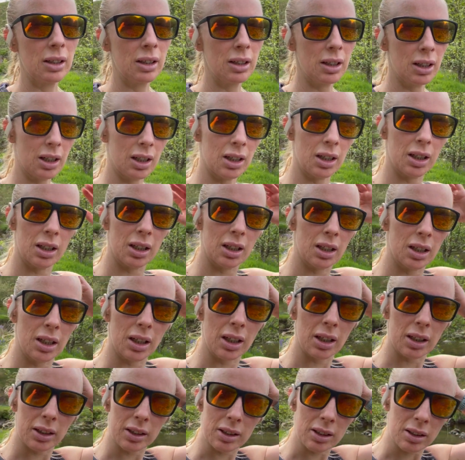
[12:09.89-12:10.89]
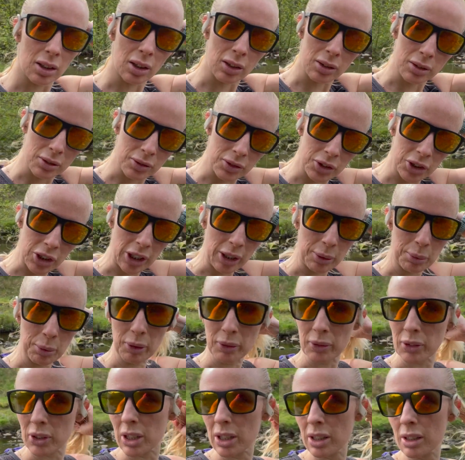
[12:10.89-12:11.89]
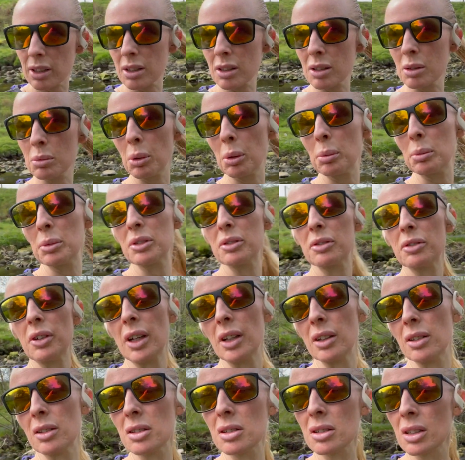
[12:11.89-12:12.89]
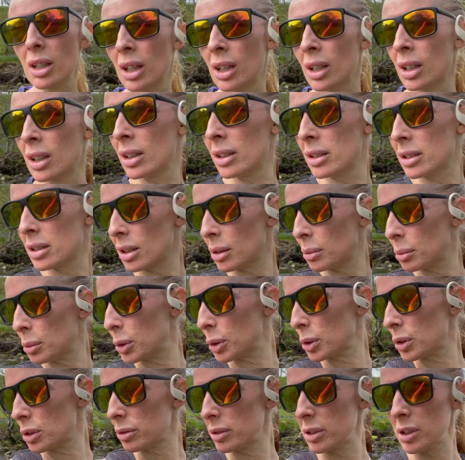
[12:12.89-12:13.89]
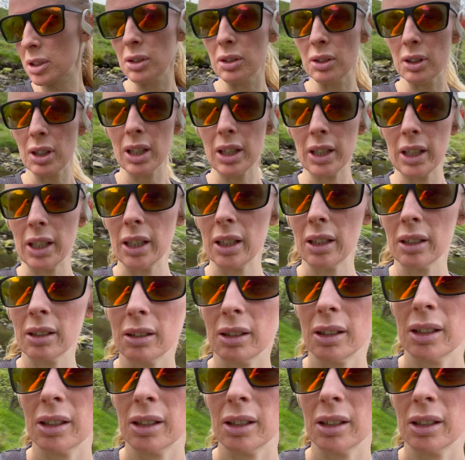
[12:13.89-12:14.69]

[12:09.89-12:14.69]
There's lots of sheep. Obviously, this is the bottom of the fells. Some water is not clean.